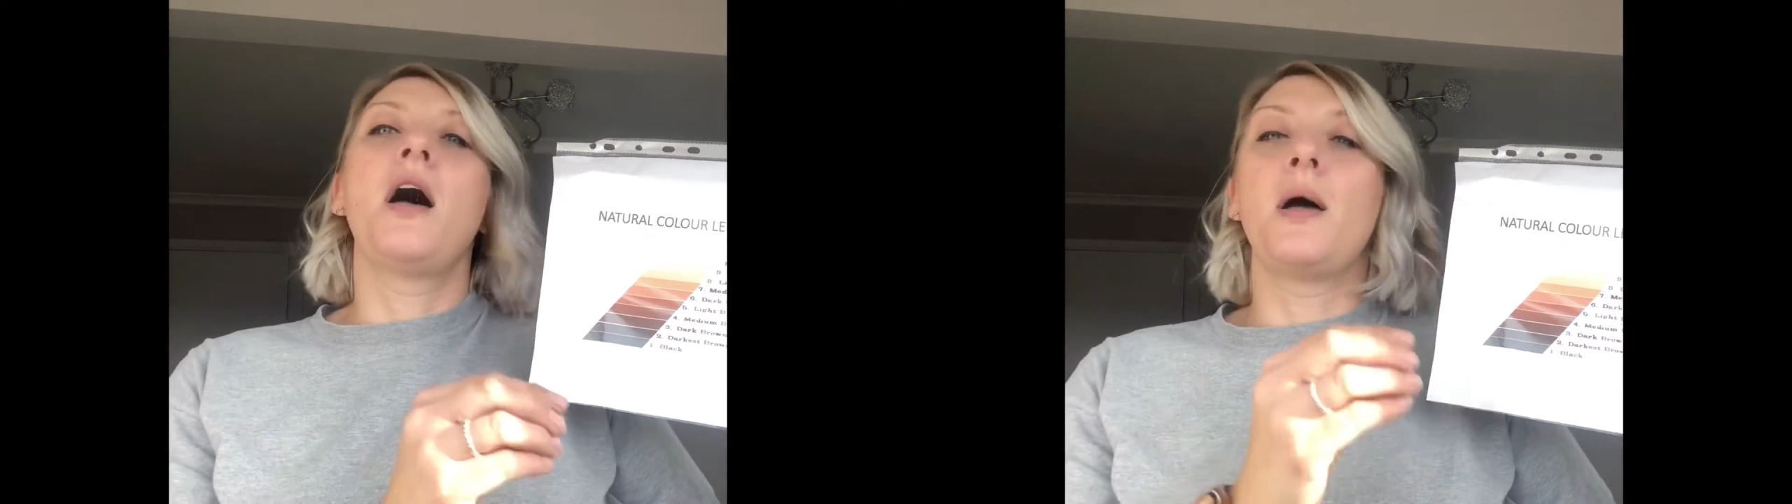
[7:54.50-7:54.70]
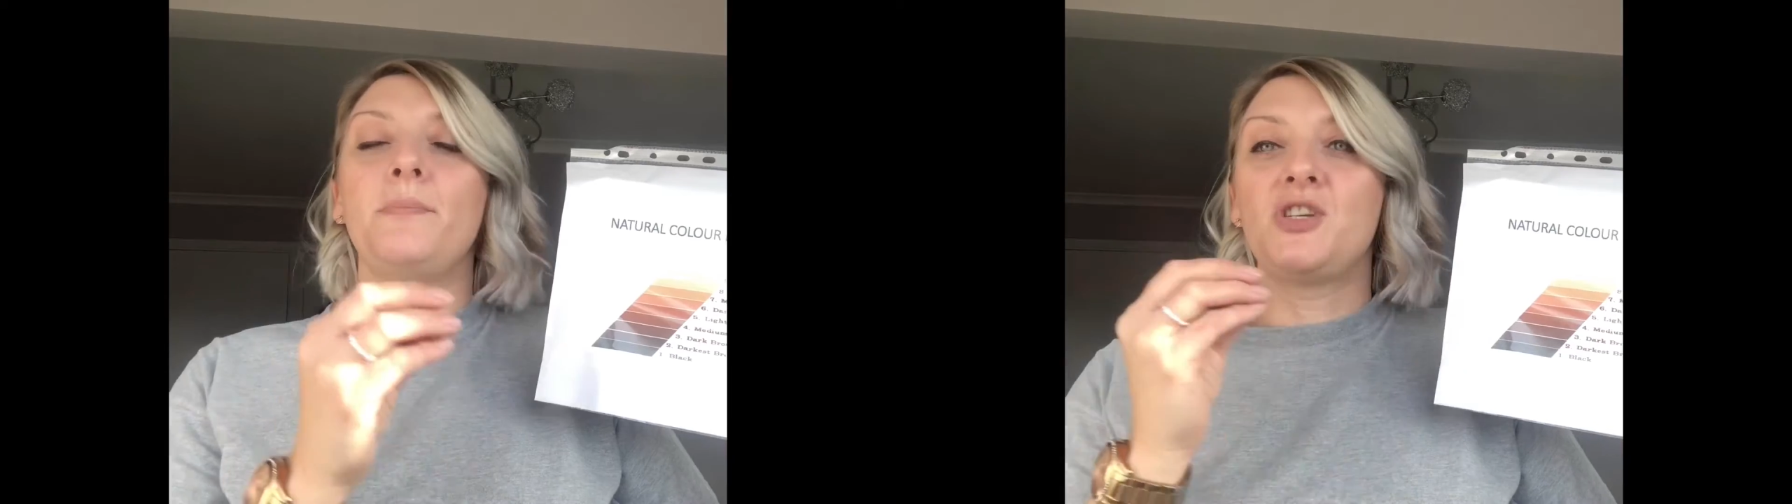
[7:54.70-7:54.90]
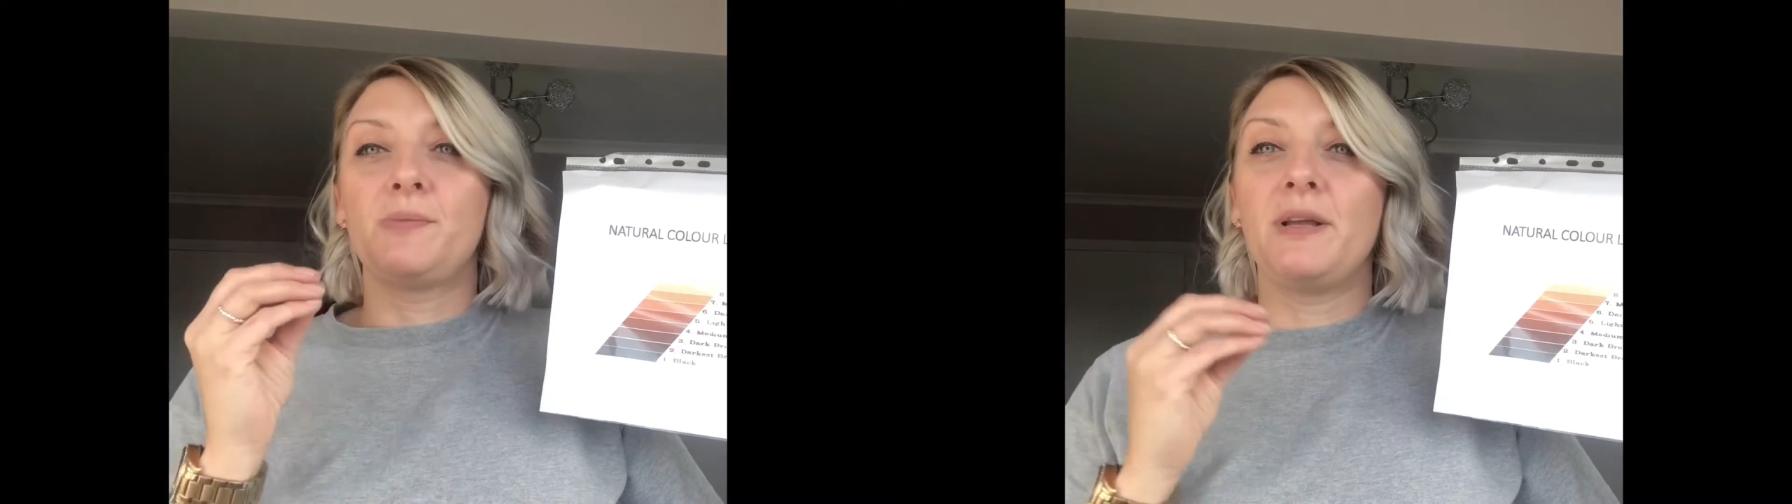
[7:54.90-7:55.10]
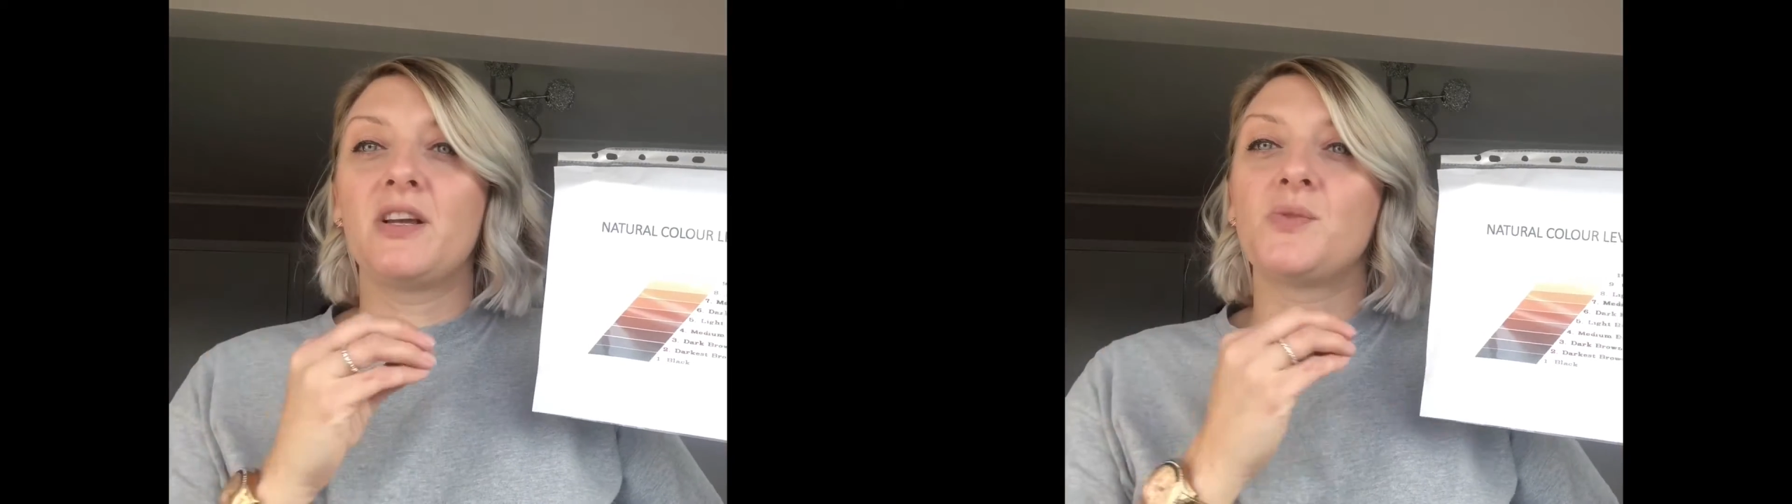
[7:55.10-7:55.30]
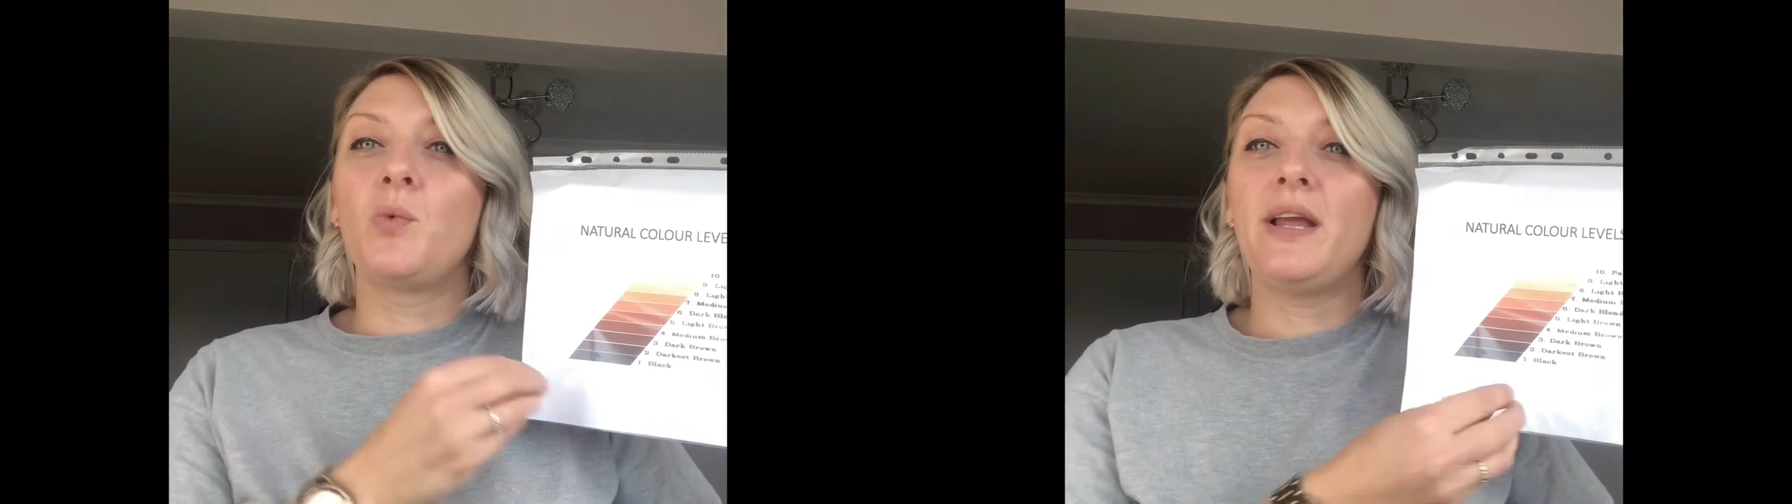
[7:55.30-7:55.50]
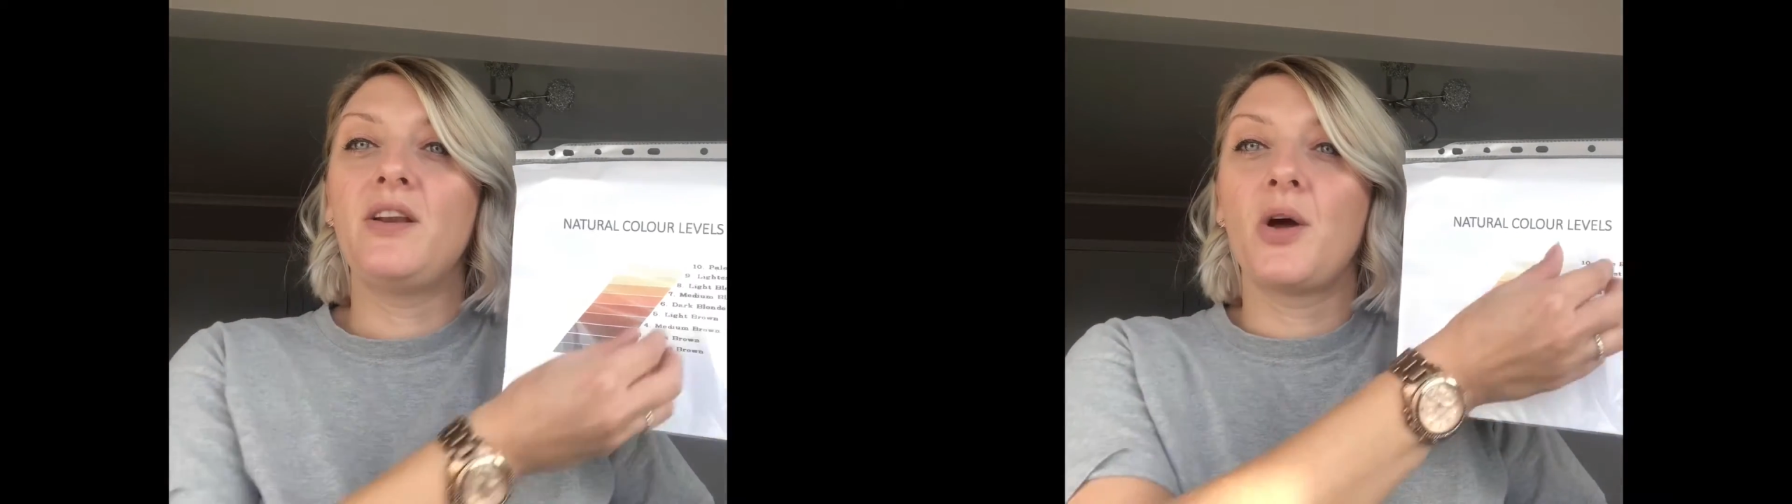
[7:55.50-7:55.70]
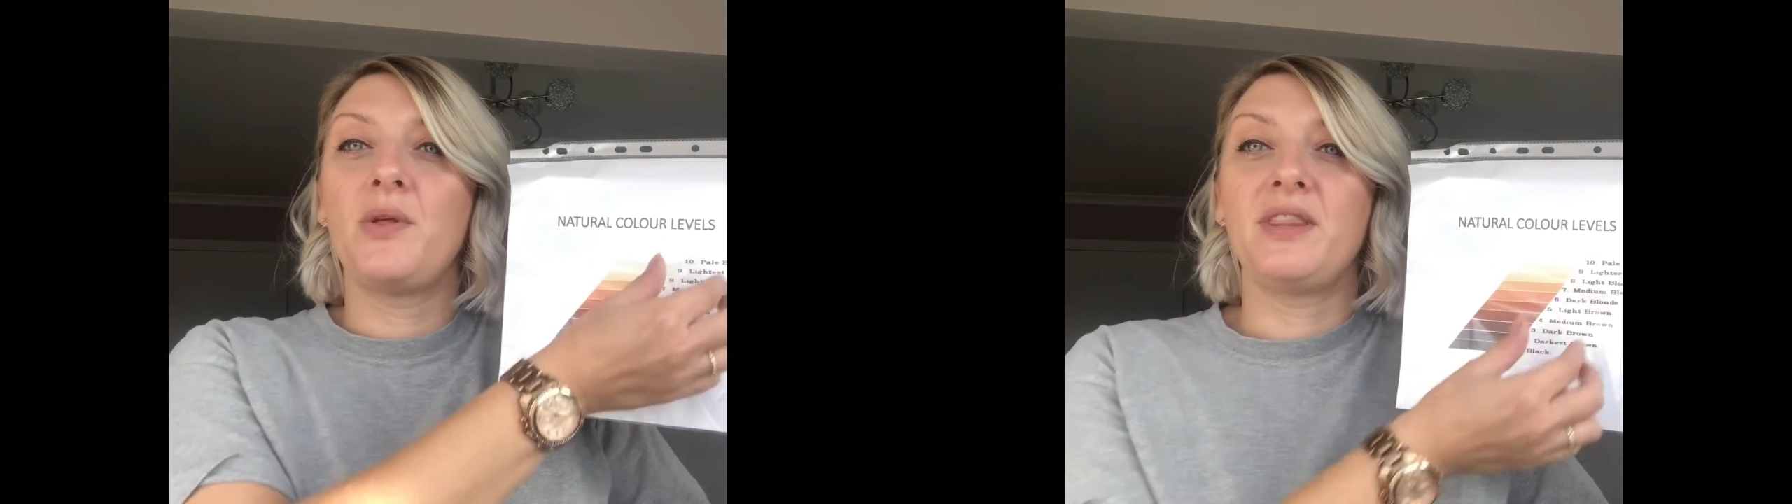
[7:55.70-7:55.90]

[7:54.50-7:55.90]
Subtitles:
Just because we know it